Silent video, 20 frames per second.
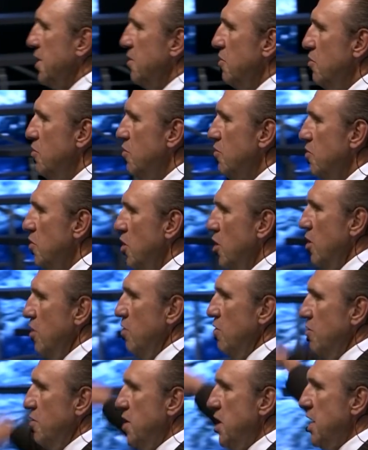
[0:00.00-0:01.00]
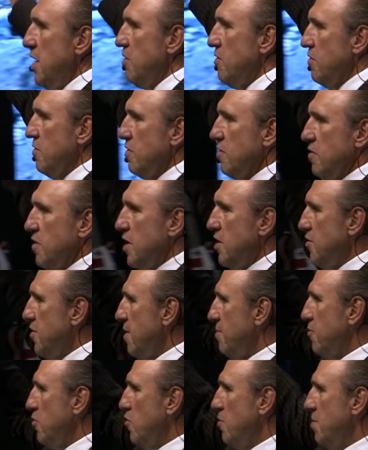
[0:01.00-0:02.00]
Who's, who needs to see
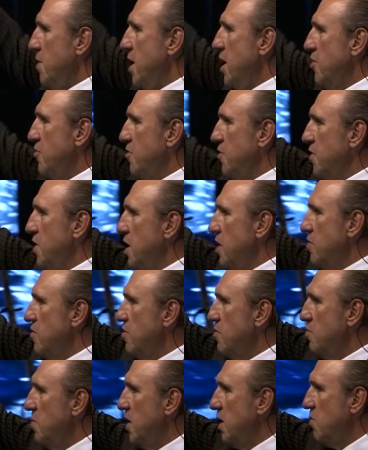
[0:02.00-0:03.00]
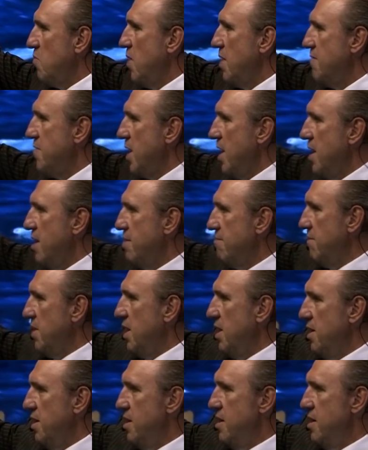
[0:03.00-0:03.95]
some supernatural things this week? Wave your hand at me.